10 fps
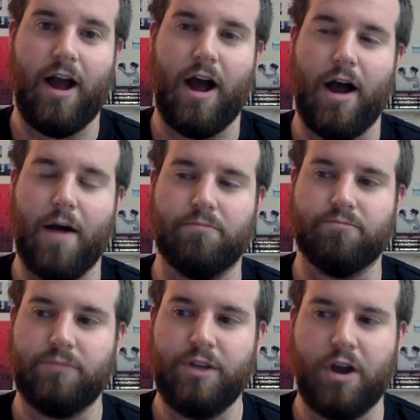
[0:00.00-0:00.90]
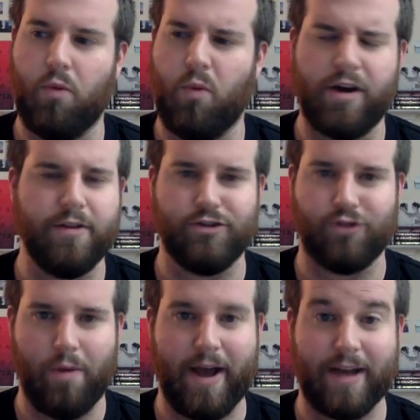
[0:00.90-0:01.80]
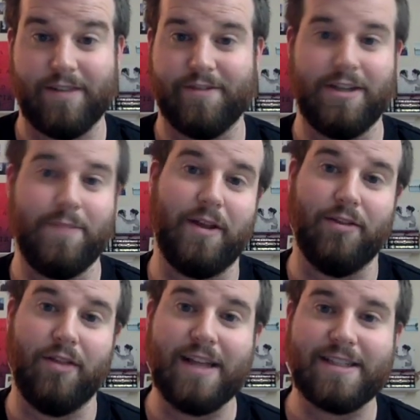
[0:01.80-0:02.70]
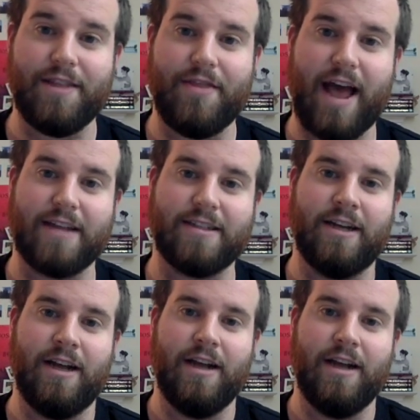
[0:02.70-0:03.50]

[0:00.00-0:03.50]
What are the drawbacks of sleeping less than that?